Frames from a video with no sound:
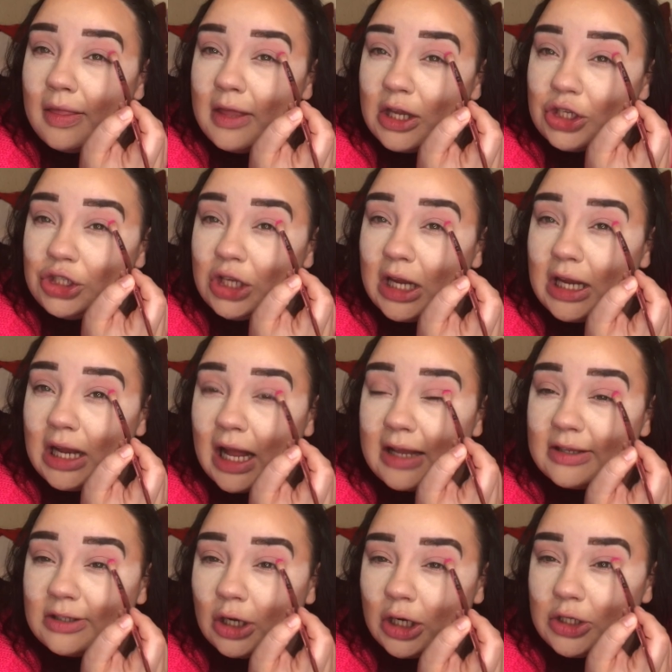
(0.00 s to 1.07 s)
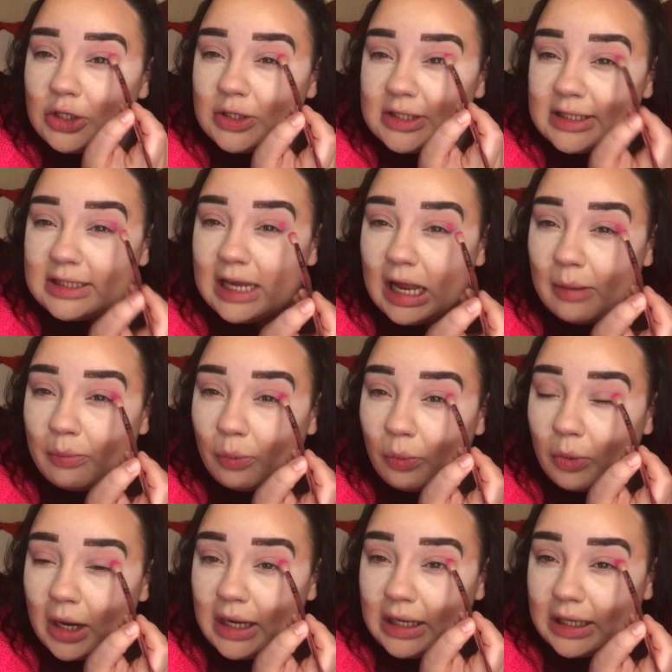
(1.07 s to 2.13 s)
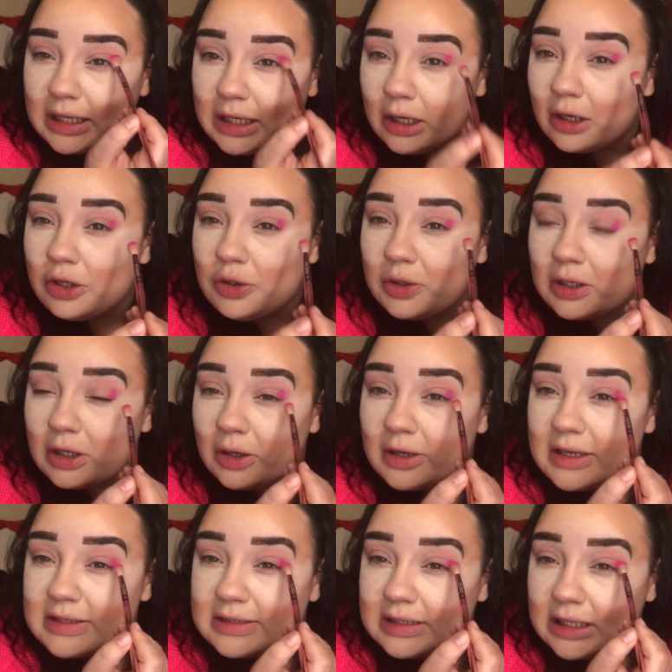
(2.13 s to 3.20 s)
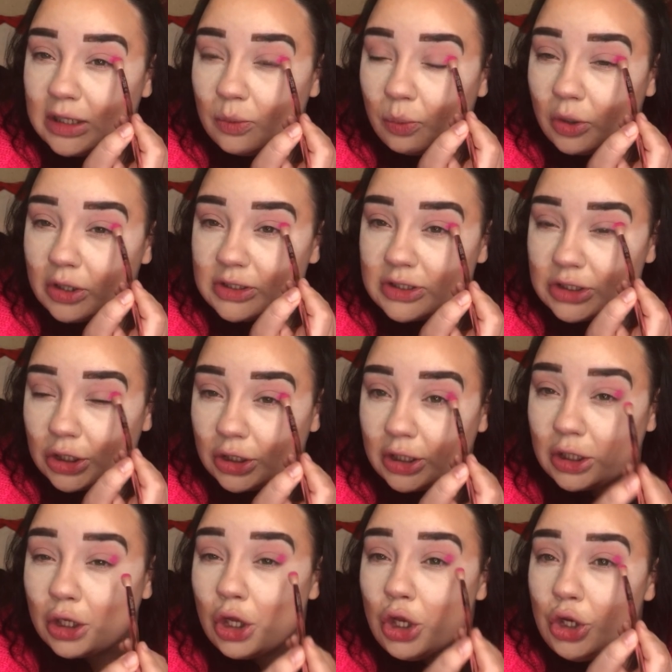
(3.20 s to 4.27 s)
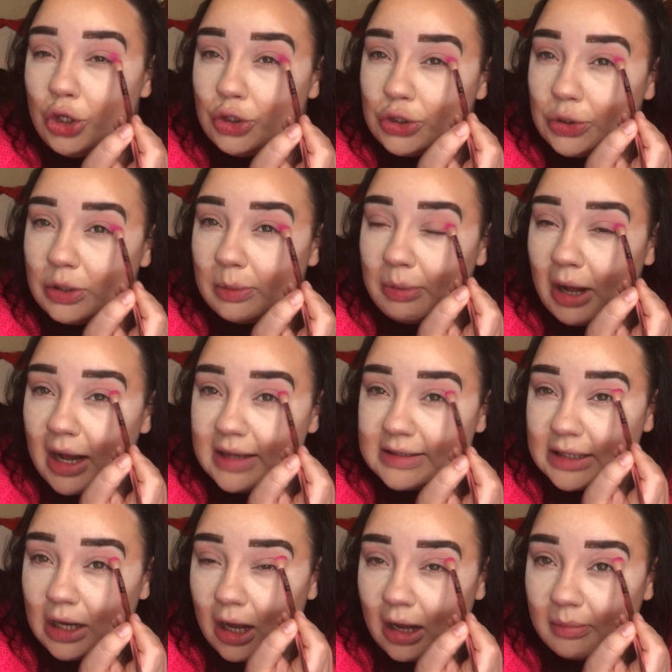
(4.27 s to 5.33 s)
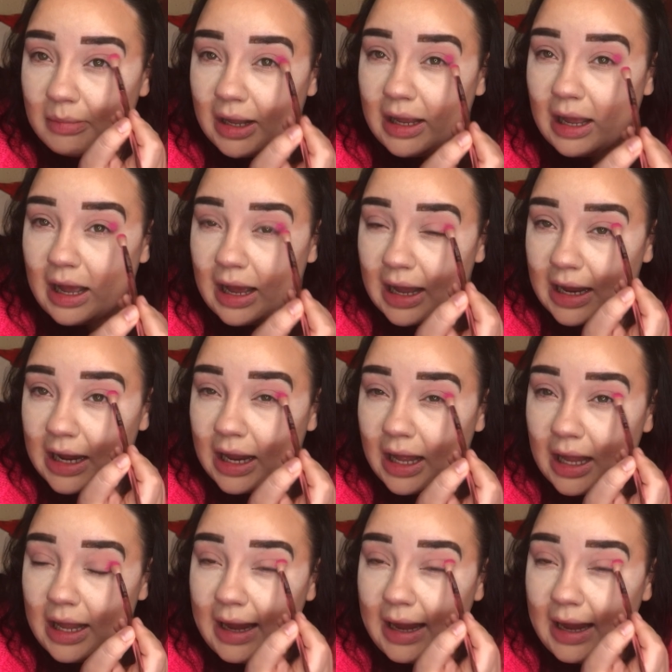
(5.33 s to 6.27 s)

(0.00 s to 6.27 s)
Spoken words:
This shade, I start to stamp right here, and you can already see where it's starting to deposit on my eye.